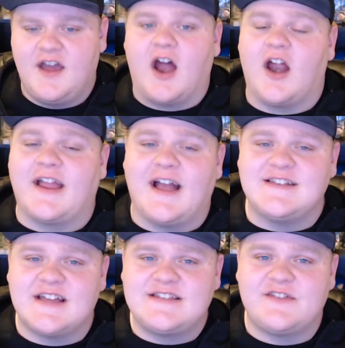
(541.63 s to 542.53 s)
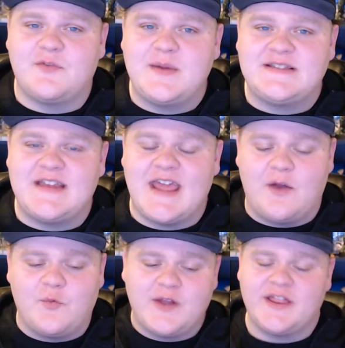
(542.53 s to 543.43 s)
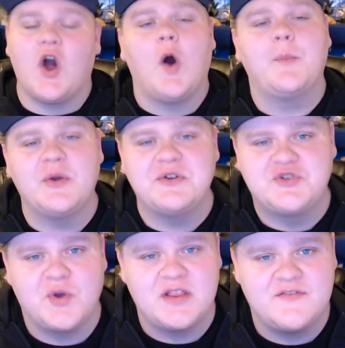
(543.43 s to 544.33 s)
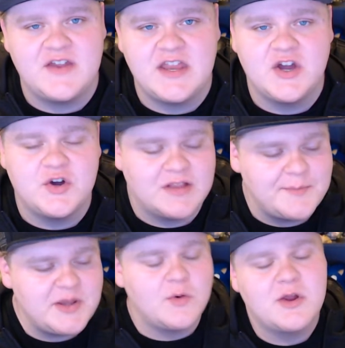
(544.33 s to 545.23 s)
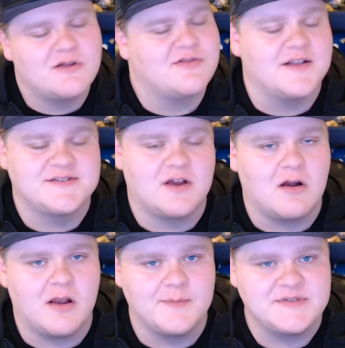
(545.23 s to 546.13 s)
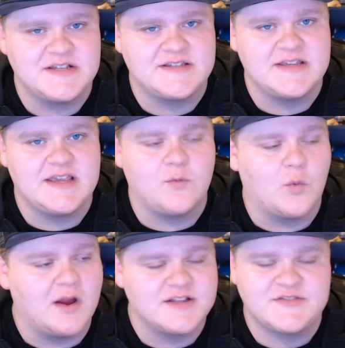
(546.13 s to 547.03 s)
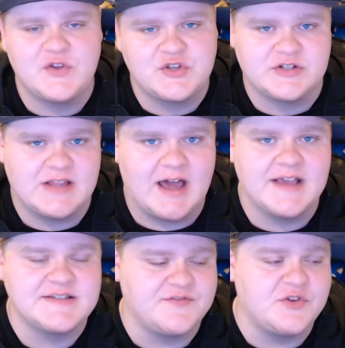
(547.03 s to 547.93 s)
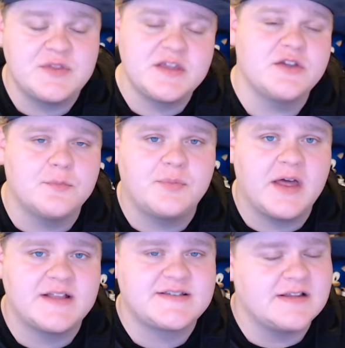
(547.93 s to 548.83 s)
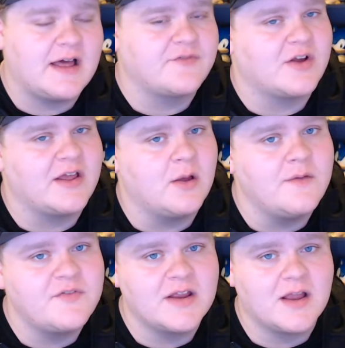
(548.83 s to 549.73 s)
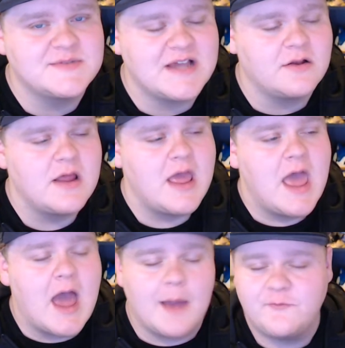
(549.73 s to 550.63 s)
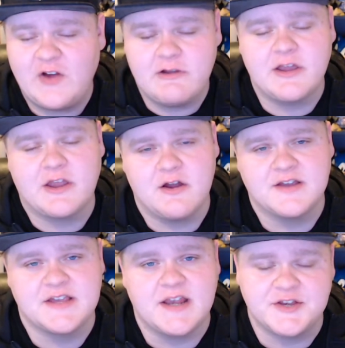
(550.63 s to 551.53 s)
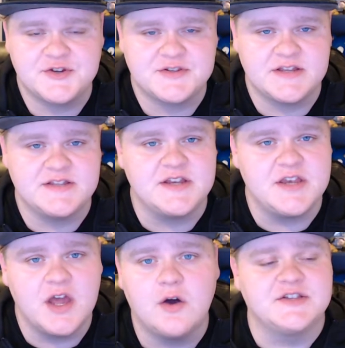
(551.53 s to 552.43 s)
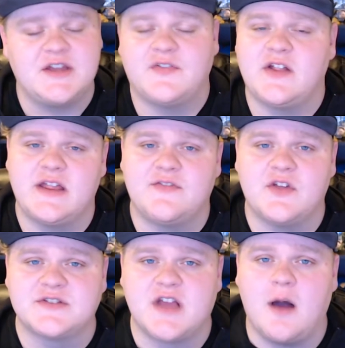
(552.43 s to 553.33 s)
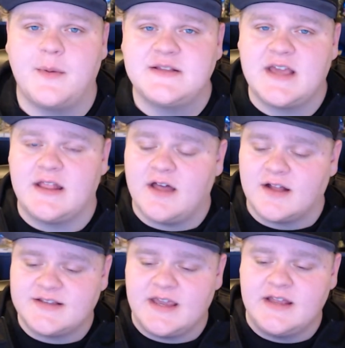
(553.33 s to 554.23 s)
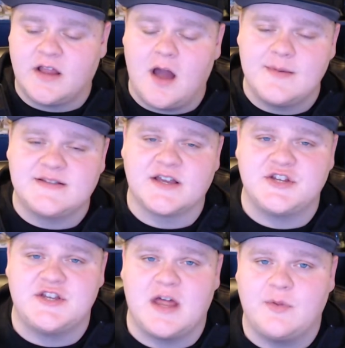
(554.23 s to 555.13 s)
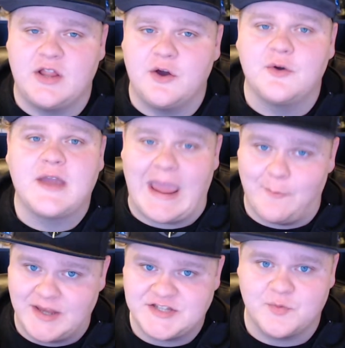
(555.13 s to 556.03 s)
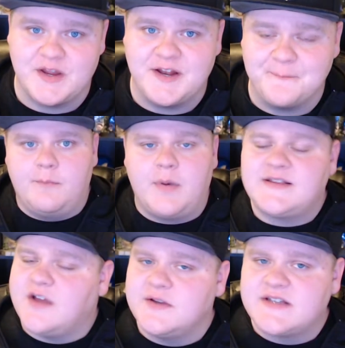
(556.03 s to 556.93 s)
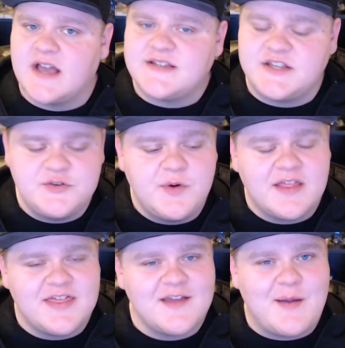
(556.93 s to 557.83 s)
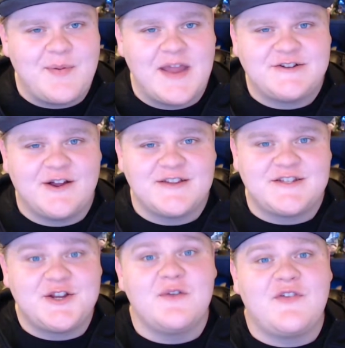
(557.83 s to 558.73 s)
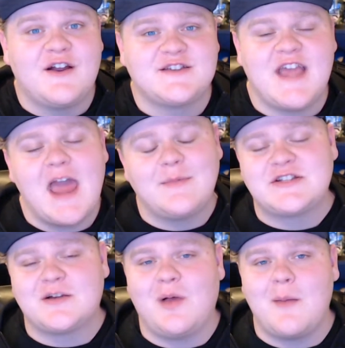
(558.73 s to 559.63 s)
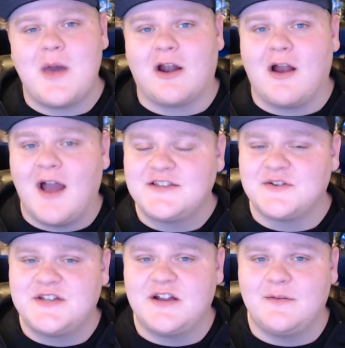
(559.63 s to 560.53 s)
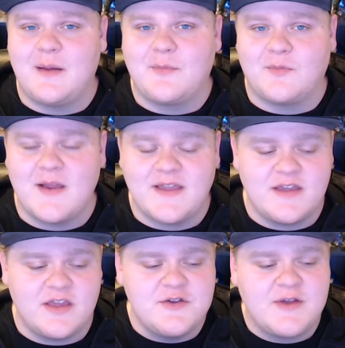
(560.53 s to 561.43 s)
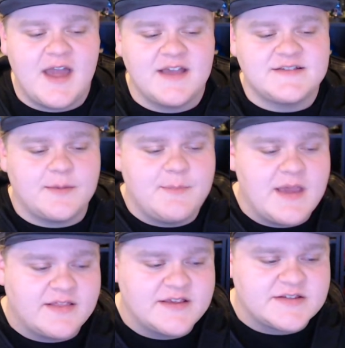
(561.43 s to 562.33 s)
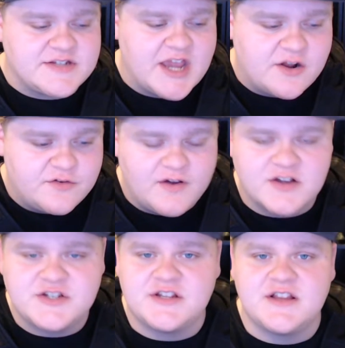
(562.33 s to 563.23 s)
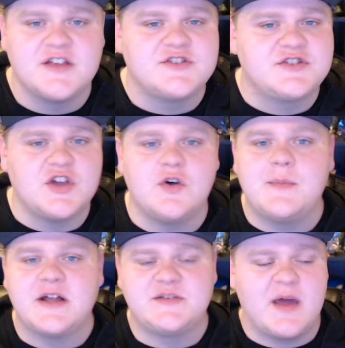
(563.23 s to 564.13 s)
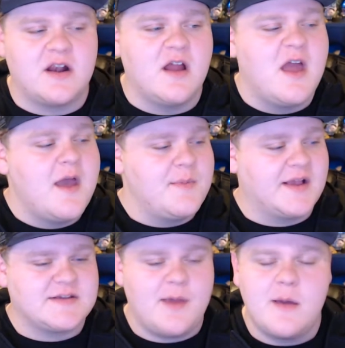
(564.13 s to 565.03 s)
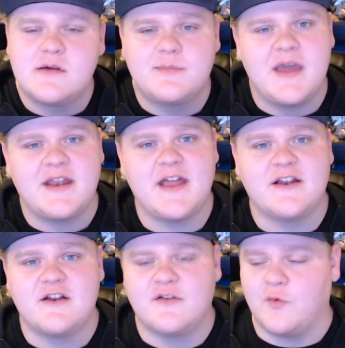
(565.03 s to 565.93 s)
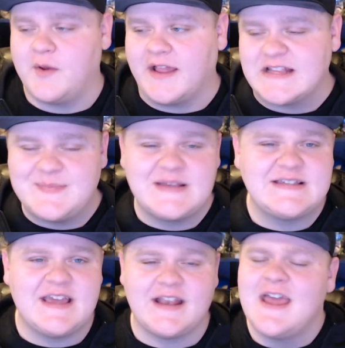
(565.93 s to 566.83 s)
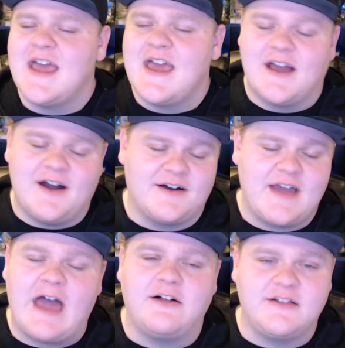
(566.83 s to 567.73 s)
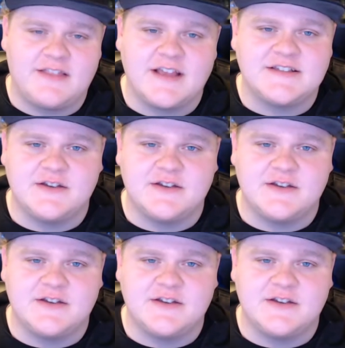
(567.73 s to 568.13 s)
Alright guys, that's it for me today. I really hope you enjoyed the video. Let me know what your thoughts are on MCC and where its future lies. If you think you'll play it still after Halo Infinite comes out, I'm very curious and interested to know. Definitely leave those comments and thoughts in the comment section down below. Can't wait to read them. But as always guys, I do want to thank my Patreons, Joey Ferris and Mr. Pleb, at our ISO tier member ranking. You guys make this channel function so much better because I'm able to pay an editor for when it gets busy, and Alan thanks you.